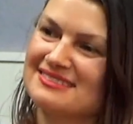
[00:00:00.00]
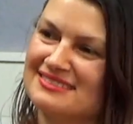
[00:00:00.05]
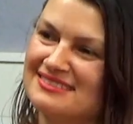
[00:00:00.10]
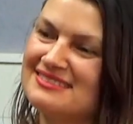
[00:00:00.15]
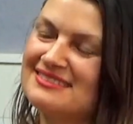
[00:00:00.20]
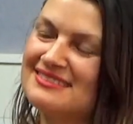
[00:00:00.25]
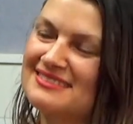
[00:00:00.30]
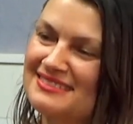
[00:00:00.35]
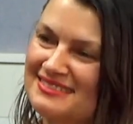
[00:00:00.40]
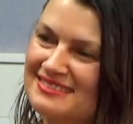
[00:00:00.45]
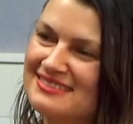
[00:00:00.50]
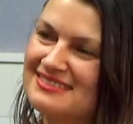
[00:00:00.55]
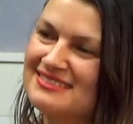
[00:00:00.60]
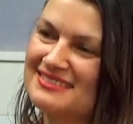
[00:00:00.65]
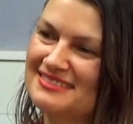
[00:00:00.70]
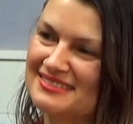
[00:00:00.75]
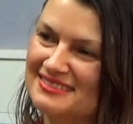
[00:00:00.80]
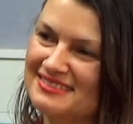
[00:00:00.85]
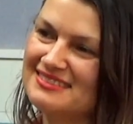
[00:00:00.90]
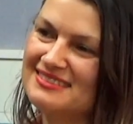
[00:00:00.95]
Yeah. It's
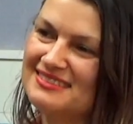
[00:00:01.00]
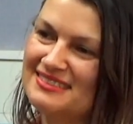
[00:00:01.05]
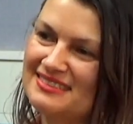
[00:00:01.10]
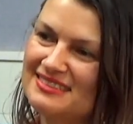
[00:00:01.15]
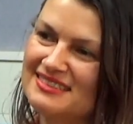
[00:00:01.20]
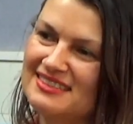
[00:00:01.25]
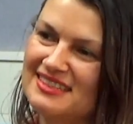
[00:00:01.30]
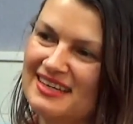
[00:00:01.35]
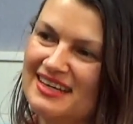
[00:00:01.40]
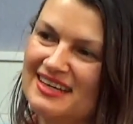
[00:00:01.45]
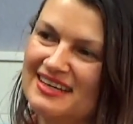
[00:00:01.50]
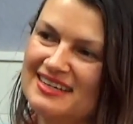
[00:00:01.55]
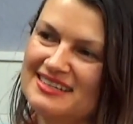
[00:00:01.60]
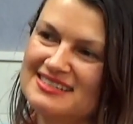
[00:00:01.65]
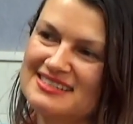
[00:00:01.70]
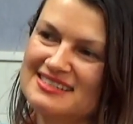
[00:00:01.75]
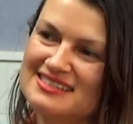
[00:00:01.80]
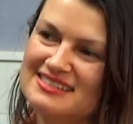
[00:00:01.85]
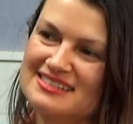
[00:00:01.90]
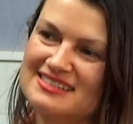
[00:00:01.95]
true. Well, some of
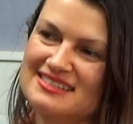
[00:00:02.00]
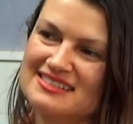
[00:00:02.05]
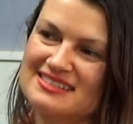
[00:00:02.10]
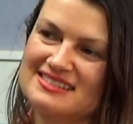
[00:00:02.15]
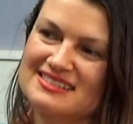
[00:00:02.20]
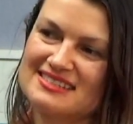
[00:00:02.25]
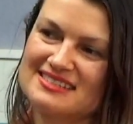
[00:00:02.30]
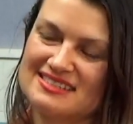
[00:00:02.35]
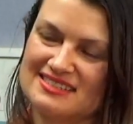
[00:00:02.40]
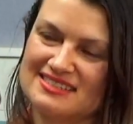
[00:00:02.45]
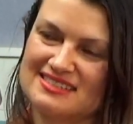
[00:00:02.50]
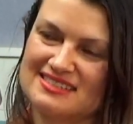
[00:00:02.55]
these things, you know